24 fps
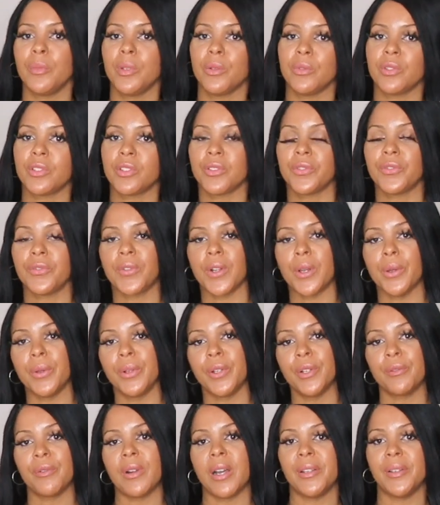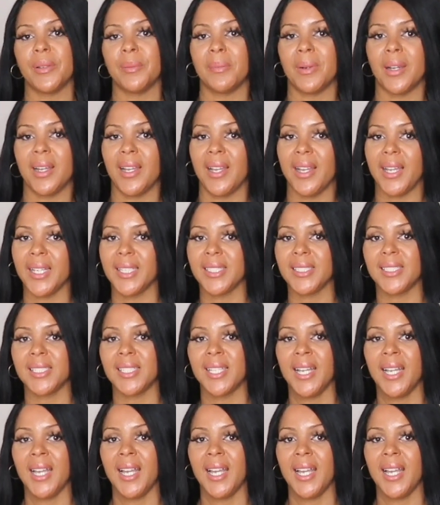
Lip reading: it was just floating around in my head.